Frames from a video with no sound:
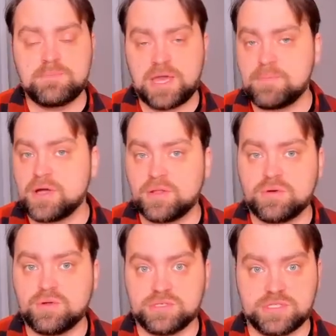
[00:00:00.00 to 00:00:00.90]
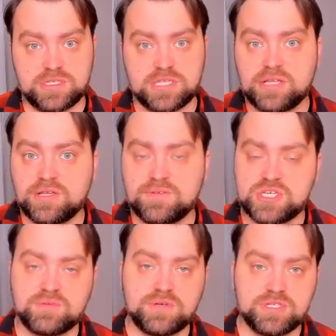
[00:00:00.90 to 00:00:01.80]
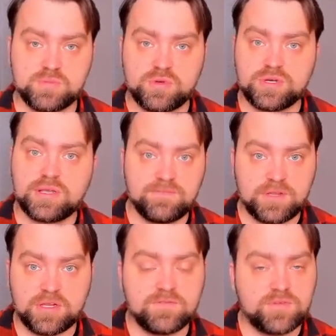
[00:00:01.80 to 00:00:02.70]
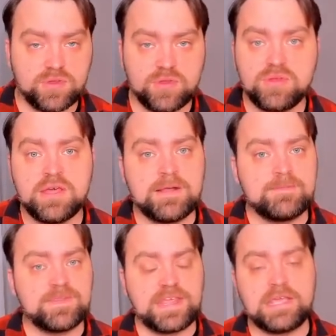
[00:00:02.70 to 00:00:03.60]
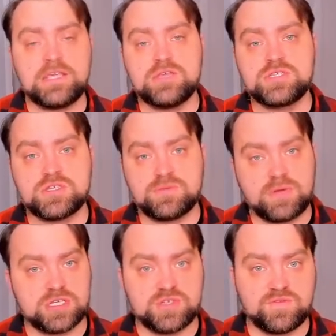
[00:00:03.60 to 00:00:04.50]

PayPal or Donatello, whichever is more convenient for you. Thank you so much